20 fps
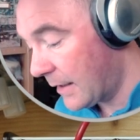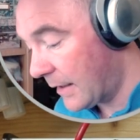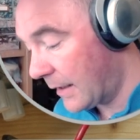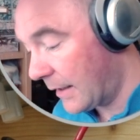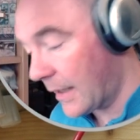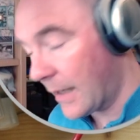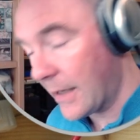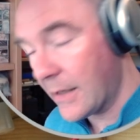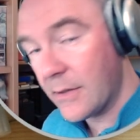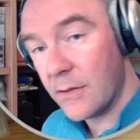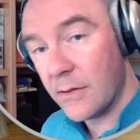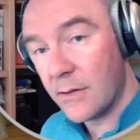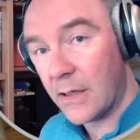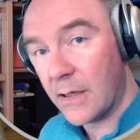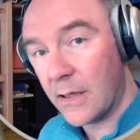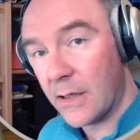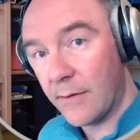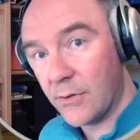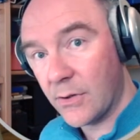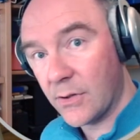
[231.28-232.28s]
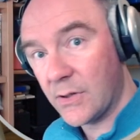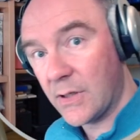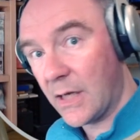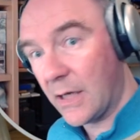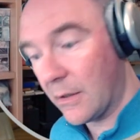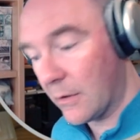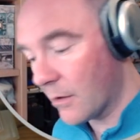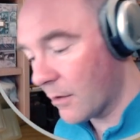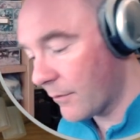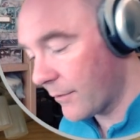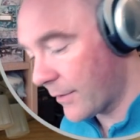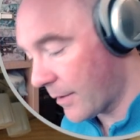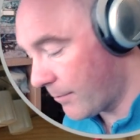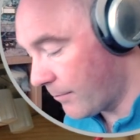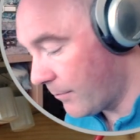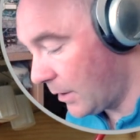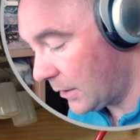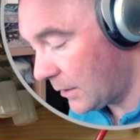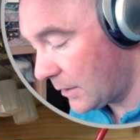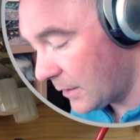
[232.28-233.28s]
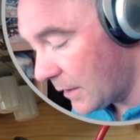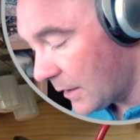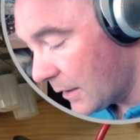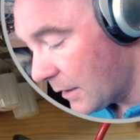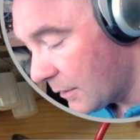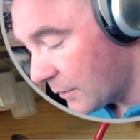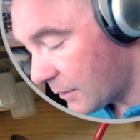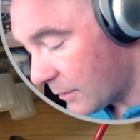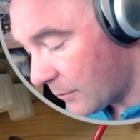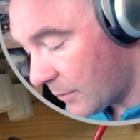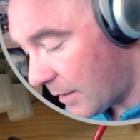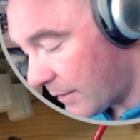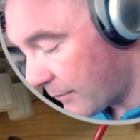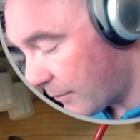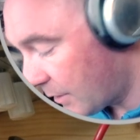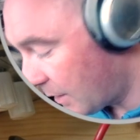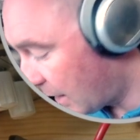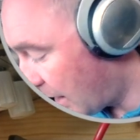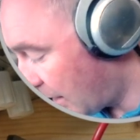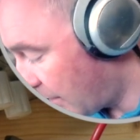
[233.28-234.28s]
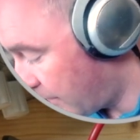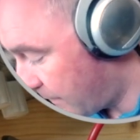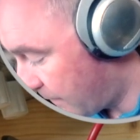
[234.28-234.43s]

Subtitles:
gate that I've just taken off that mult. So whenever the gate